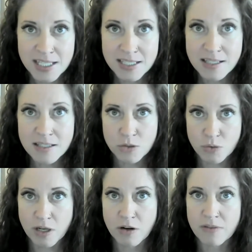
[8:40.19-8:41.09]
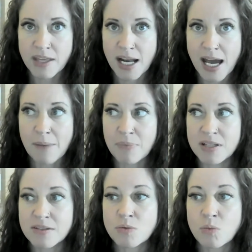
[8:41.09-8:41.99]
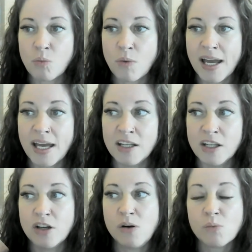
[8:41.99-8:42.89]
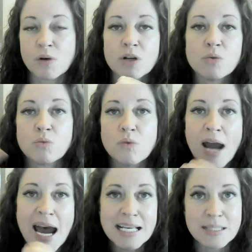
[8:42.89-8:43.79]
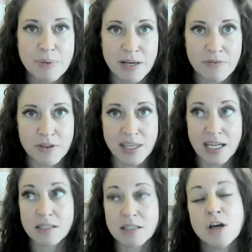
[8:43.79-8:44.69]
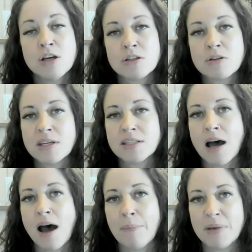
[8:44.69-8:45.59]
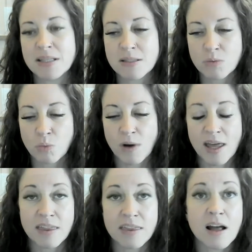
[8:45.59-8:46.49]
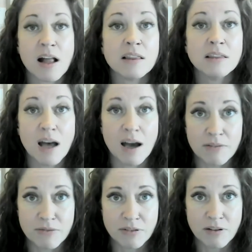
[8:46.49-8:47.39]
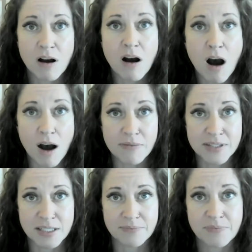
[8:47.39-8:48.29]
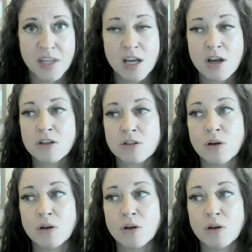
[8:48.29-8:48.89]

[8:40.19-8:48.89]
So this is a trigger that happens when we're grasping for things. So this happens with love often.